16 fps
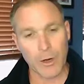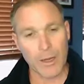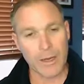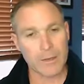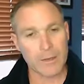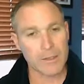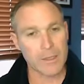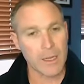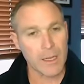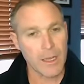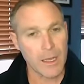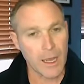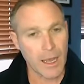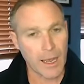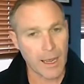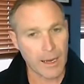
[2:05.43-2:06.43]
brains
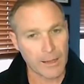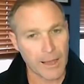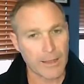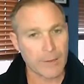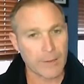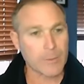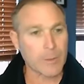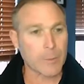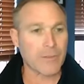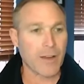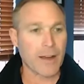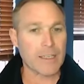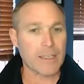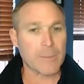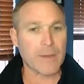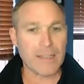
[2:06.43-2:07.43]
and allow them to
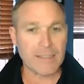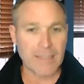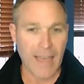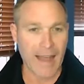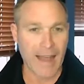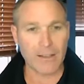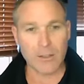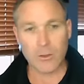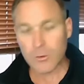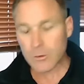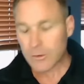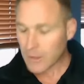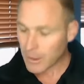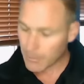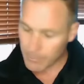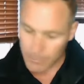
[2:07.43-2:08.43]
provide as many
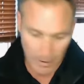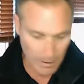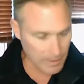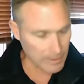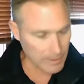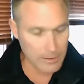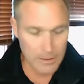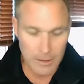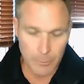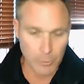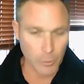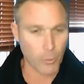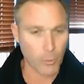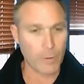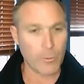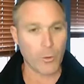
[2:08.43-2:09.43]
tactical, immediately
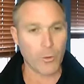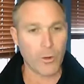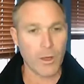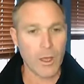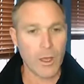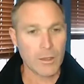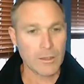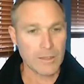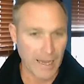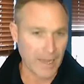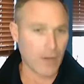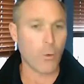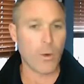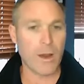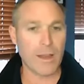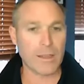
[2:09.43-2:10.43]
deployable
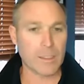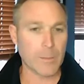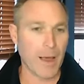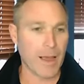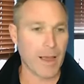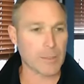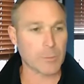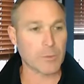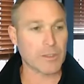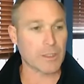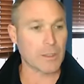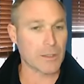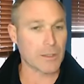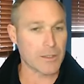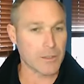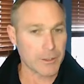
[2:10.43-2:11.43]
takeaways as possible to
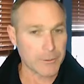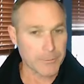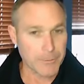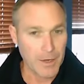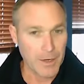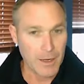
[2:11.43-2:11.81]
the listener.